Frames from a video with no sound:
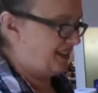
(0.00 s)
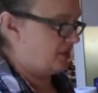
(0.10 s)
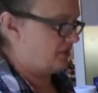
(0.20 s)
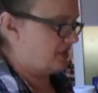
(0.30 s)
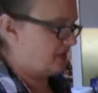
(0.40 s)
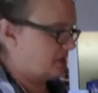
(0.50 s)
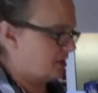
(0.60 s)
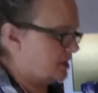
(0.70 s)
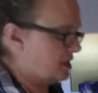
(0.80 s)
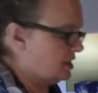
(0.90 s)
currants
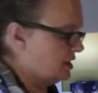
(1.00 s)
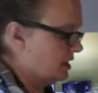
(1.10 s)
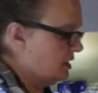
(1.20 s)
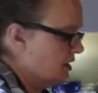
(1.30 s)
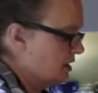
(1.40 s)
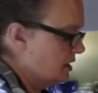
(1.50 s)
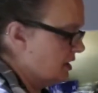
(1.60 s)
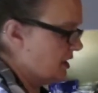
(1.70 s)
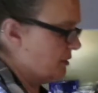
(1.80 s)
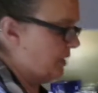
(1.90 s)
and
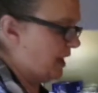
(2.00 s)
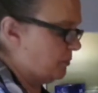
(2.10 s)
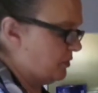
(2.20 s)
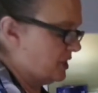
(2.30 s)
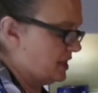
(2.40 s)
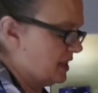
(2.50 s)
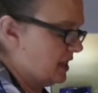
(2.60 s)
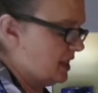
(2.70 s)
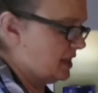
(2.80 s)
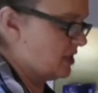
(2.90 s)
blackberries in
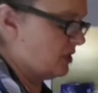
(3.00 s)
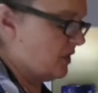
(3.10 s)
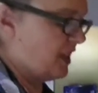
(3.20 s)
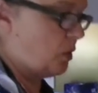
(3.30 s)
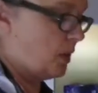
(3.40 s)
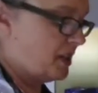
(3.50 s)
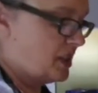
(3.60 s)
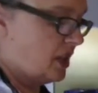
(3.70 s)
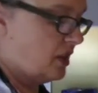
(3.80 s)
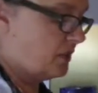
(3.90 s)
here, so they're quite
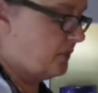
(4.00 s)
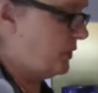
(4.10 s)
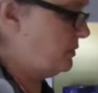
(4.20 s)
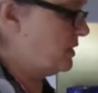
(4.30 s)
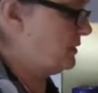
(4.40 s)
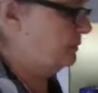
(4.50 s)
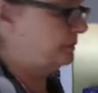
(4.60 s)
tart fruit.